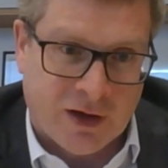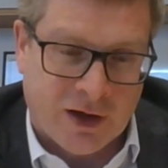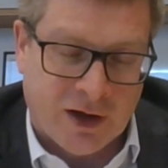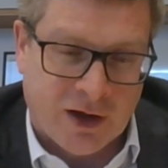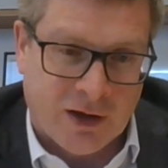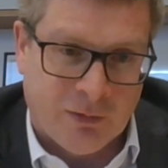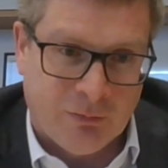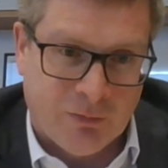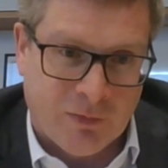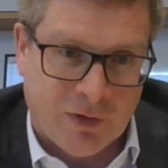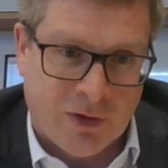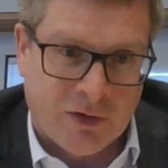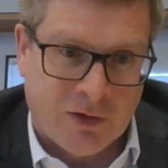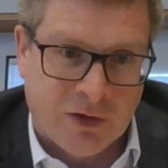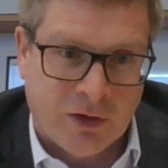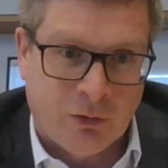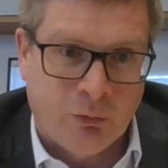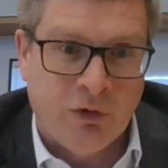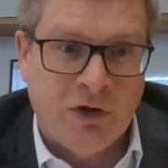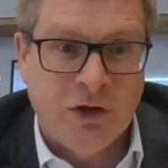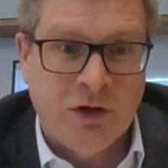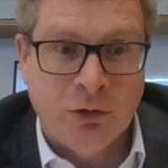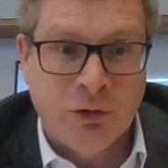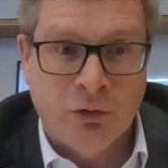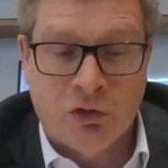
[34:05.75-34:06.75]
I
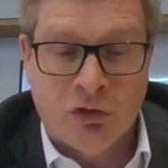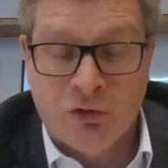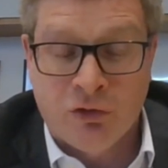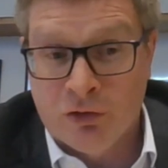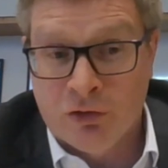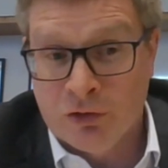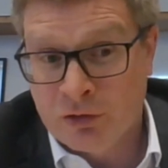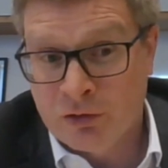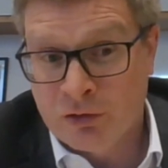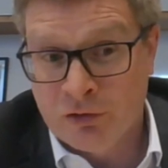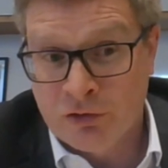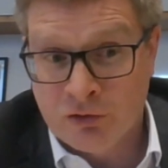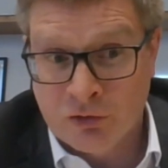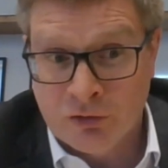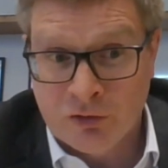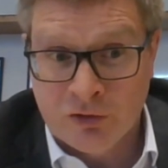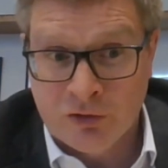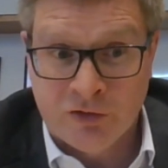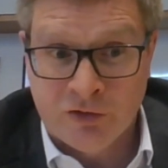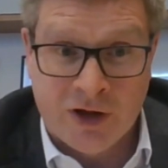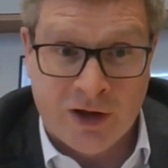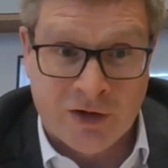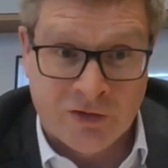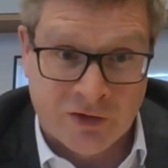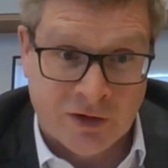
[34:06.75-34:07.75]
think we use
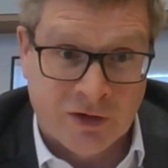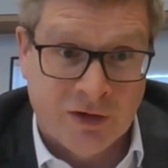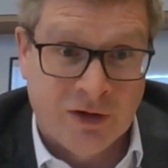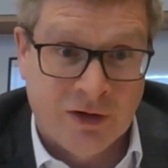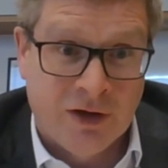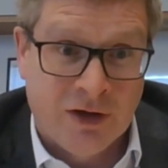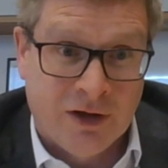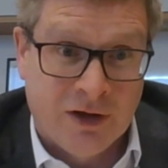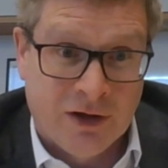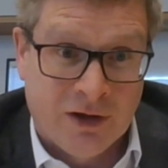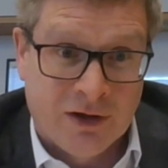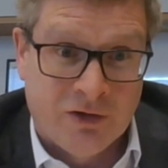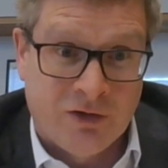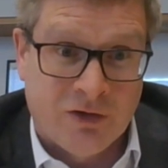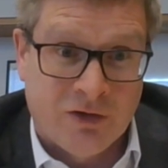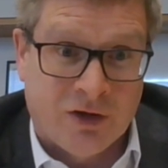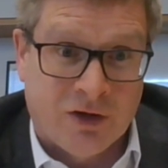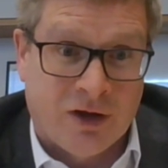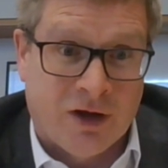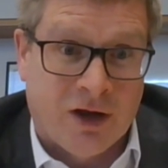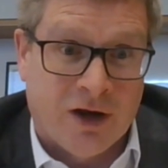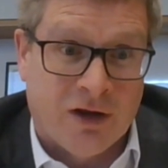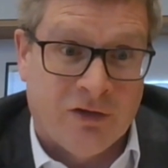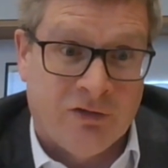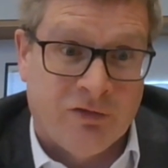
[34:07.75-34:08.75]
EUROCONTROL data
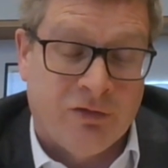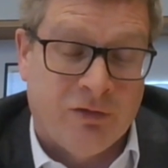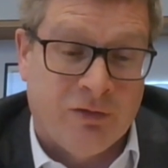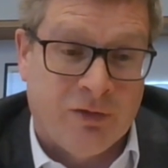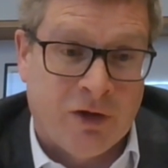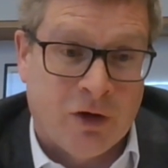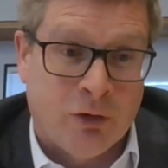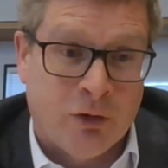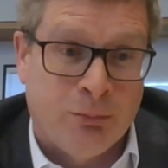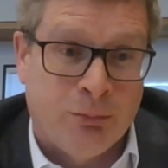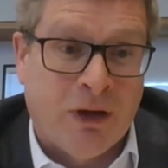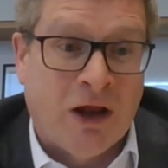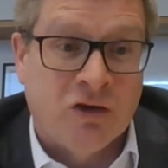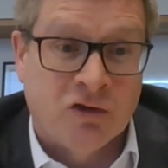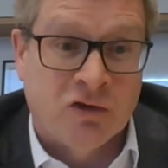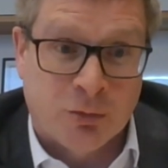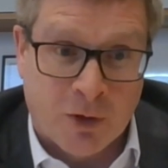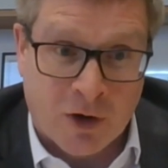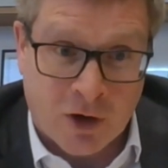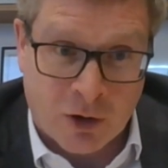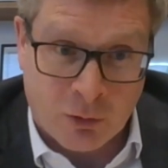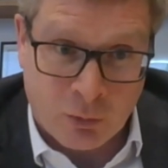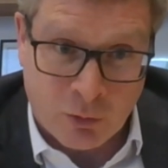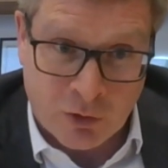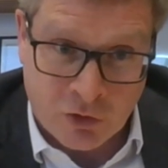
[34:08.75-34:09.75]
to kind of,
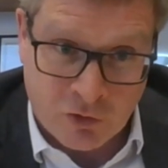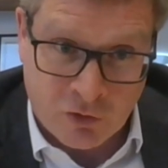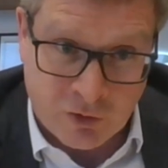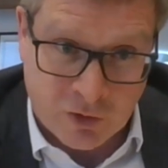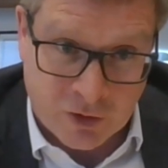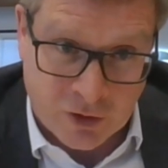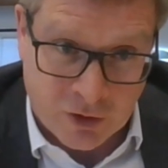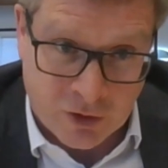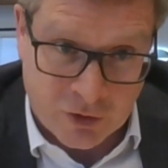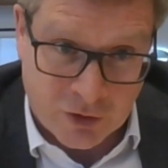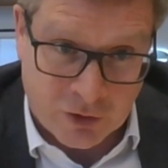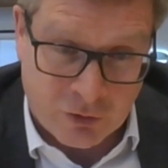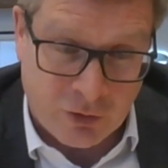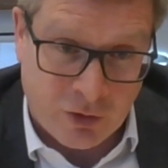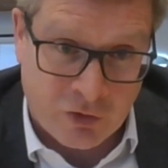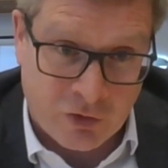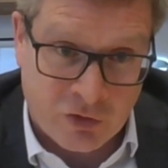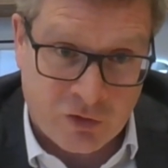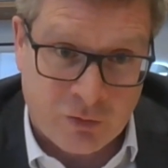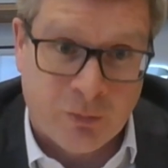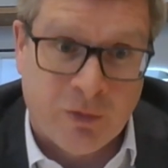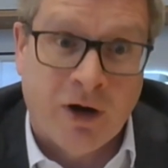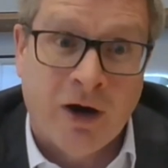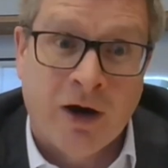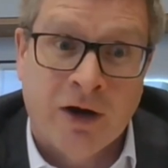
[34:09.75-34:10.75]
benchmark what's going on
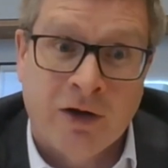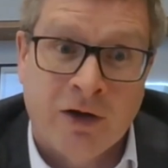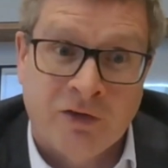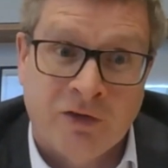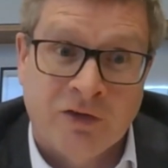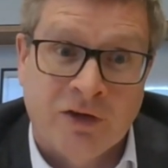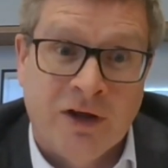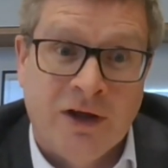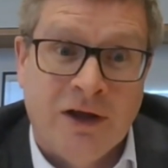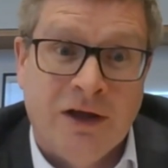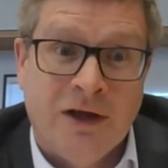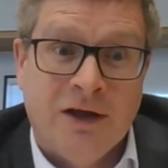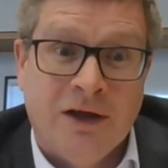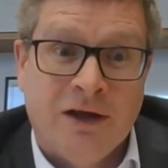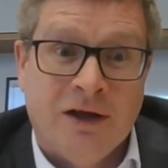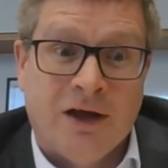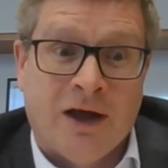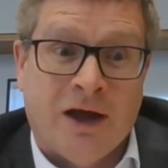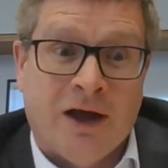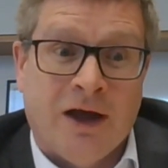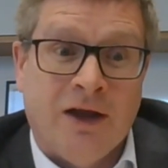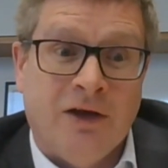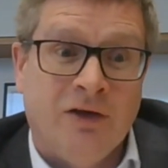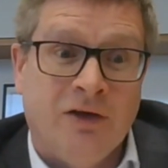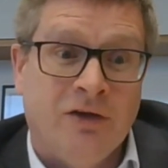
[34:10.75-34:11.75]
across the market.
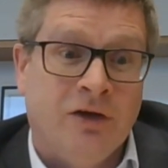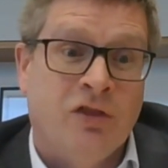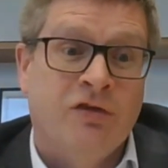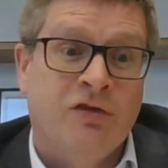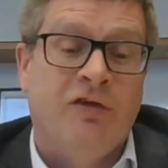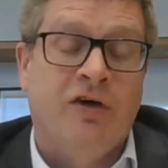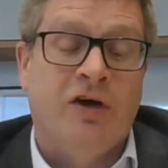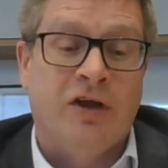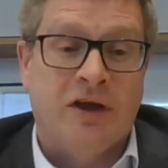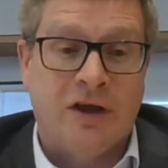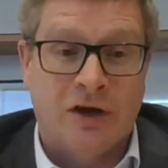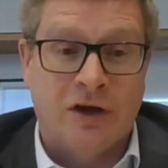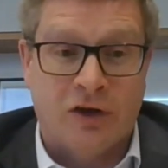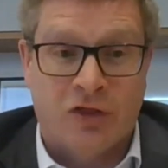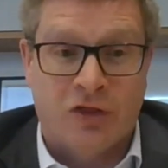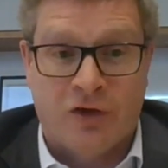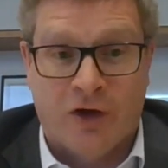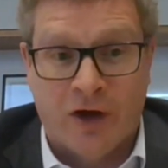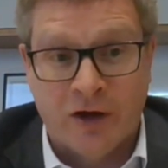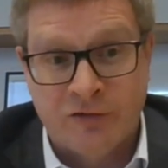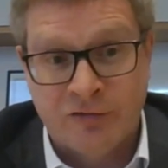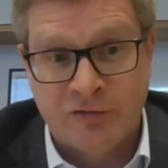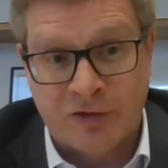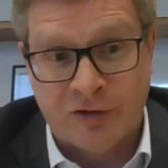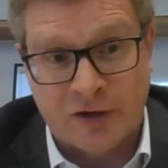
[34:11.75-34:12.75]
And it's very
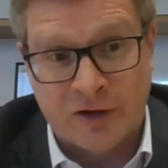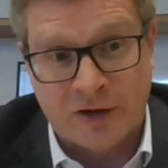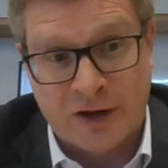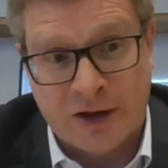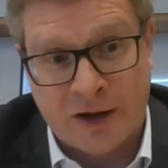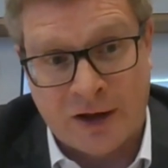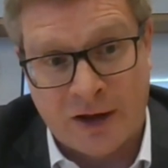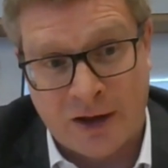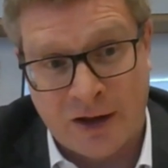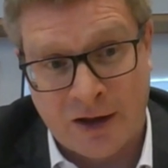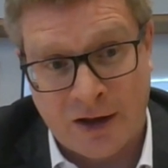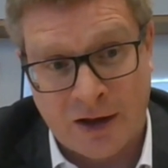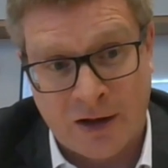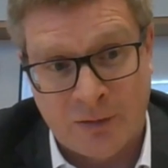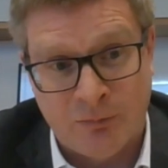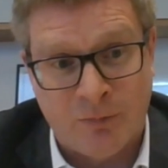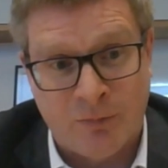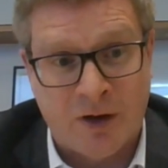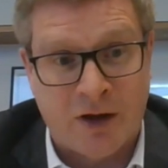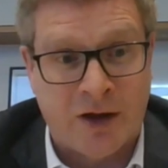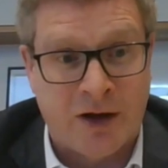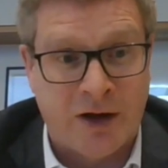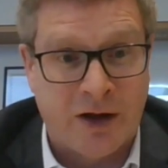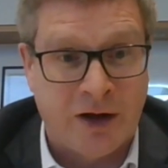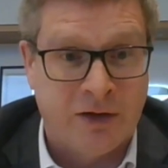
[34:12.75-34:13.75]
insightful.
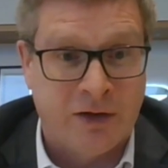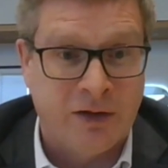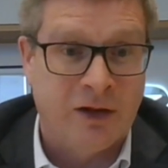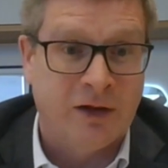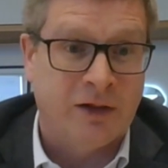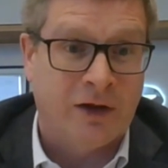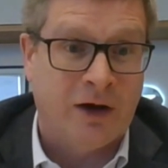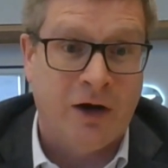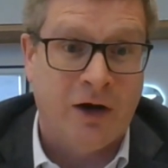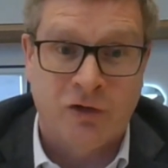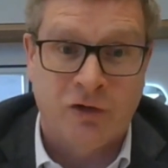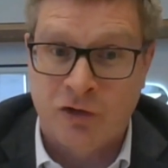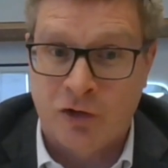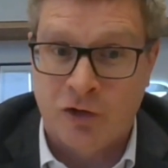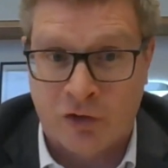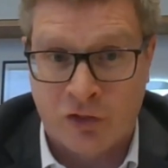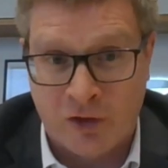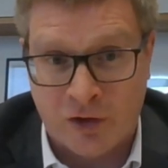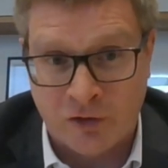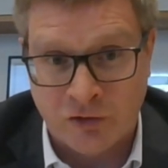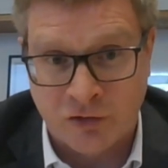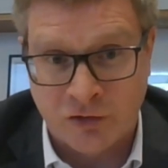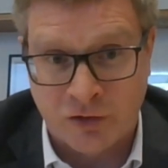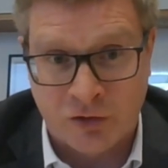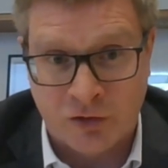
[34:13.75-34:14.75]
And I think the hard talk
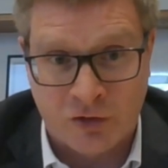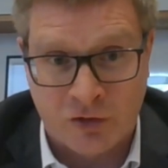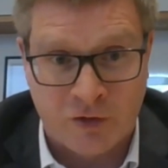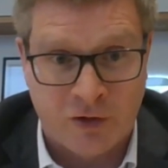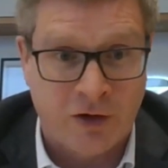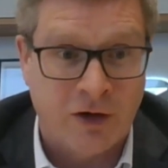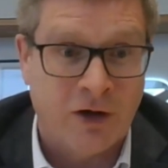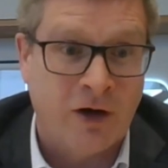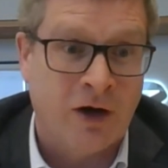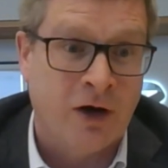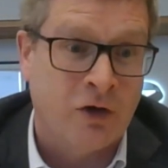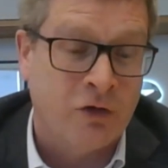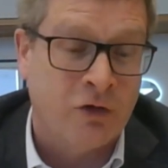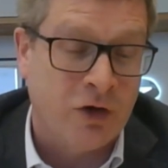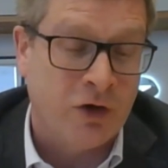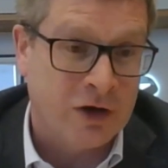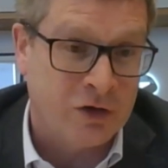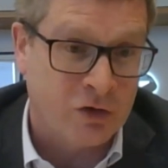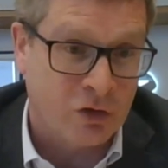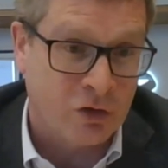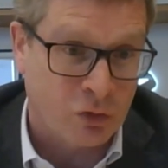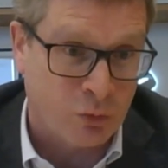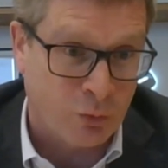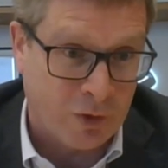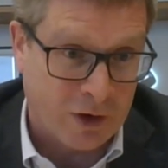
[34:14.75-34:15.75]
sessions are
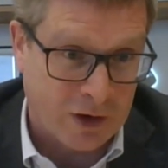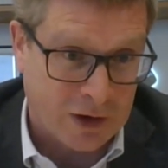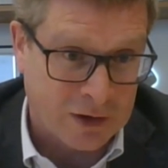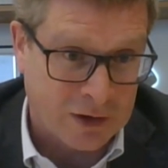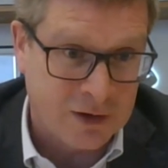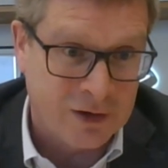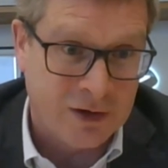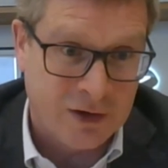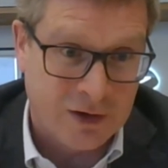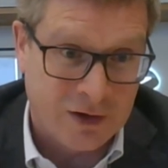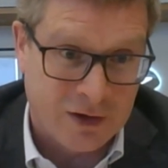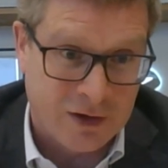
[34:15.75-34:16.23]
great as well.